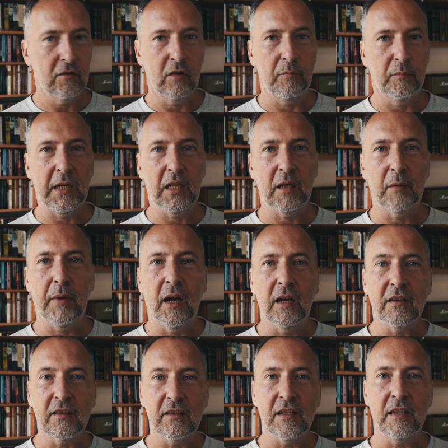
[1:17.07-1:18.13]
of pick it apart
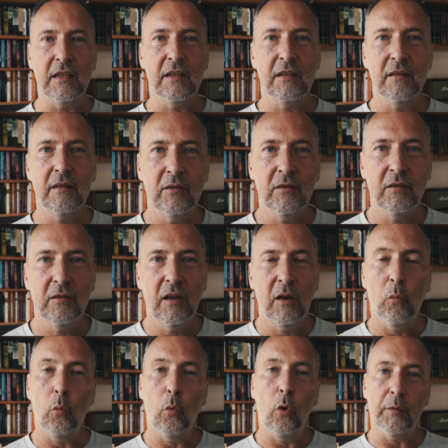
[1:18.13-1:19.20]
and see
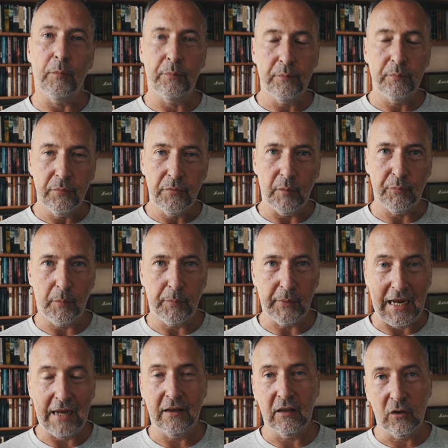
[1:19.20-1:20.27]
what the the
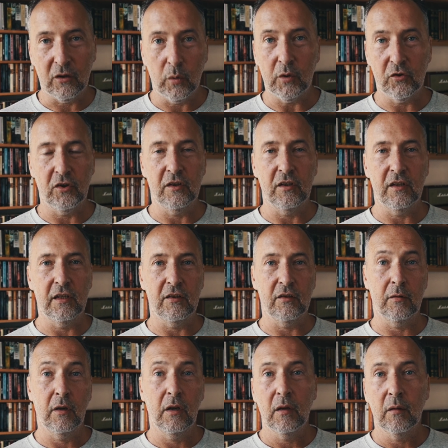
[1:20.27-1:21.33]
propaganda quotient
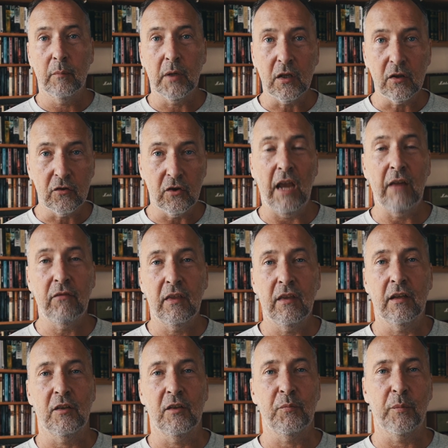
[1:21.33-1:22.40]
is because
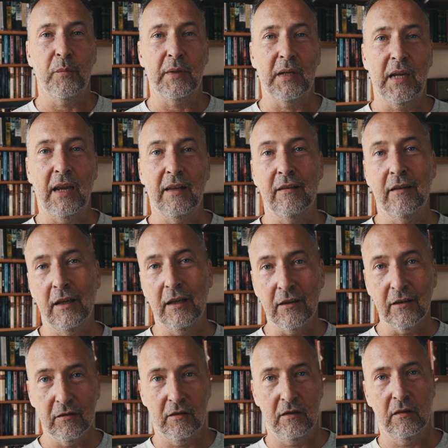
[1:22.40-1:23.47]
everything is propaganda and